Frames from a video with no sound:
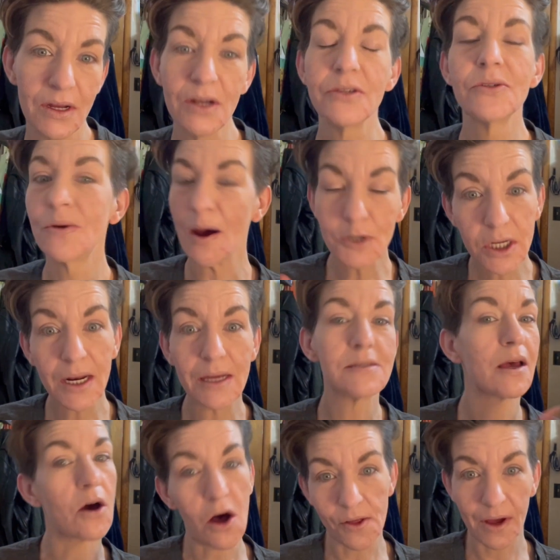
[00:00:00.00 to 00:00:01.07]
So now she needs
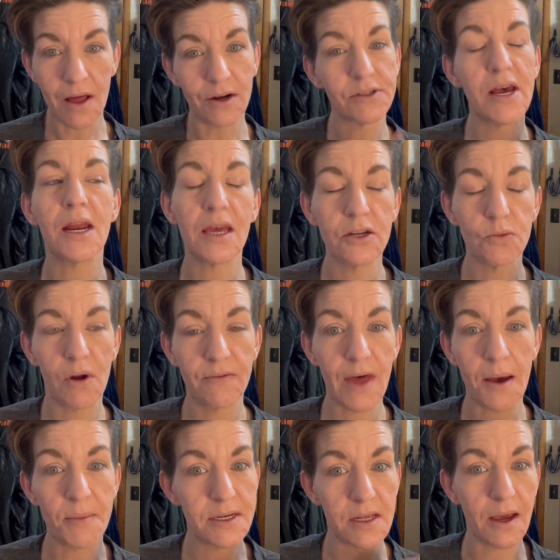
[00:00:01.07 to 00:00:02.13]
like all the colors, and each one of
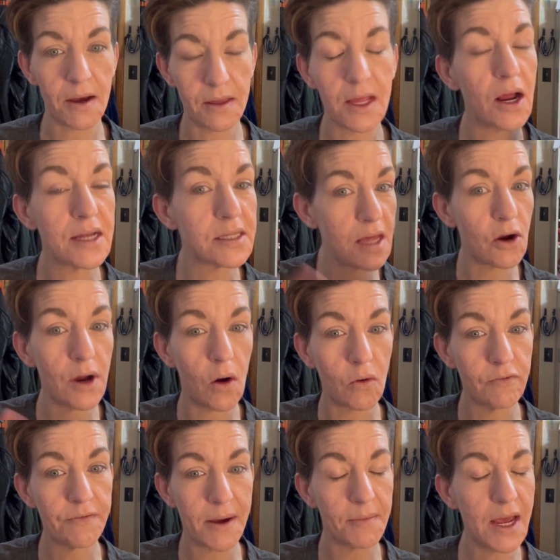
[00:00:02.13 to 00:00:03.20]
them is like, they're their
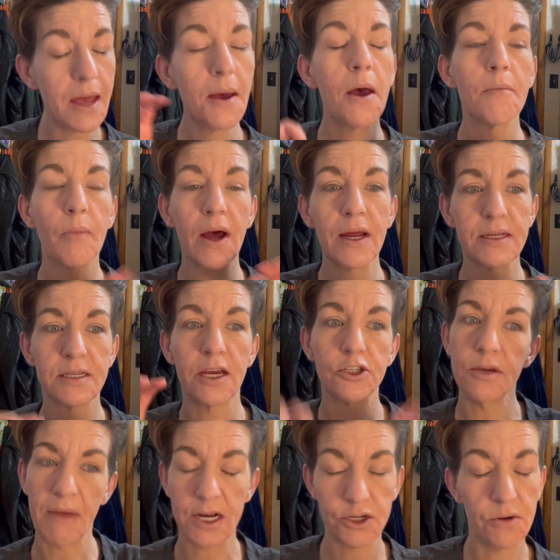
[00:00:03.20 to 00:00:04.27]
own family, but it's like
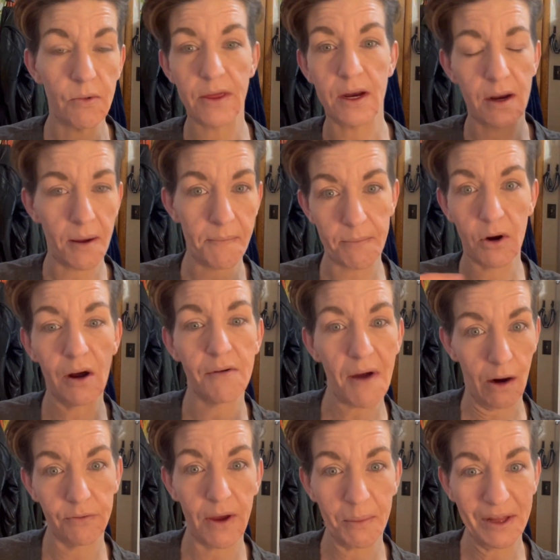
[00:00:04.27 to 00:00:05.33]
she matched them with a member of
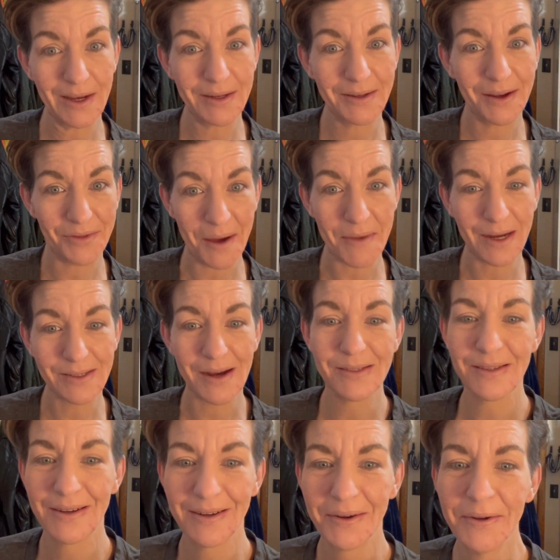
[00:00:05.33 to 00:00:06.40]
our family, if that makes
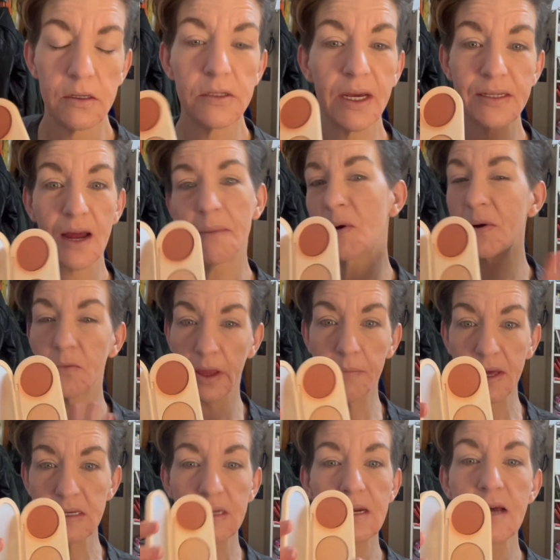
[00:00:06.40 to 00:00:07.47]
sense. So like I said, I'm going really
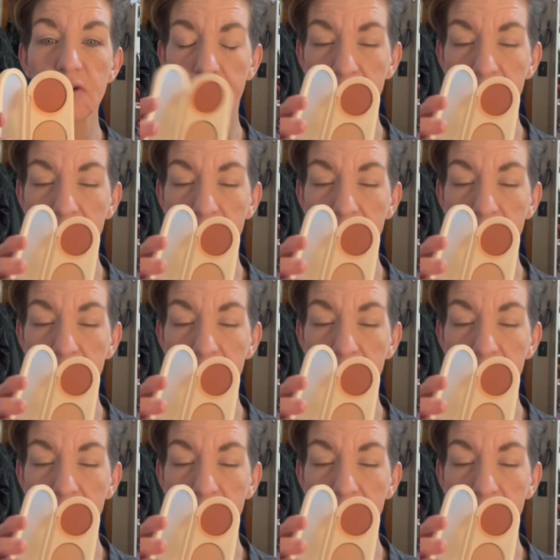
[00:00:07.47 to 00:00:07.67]
basic today, so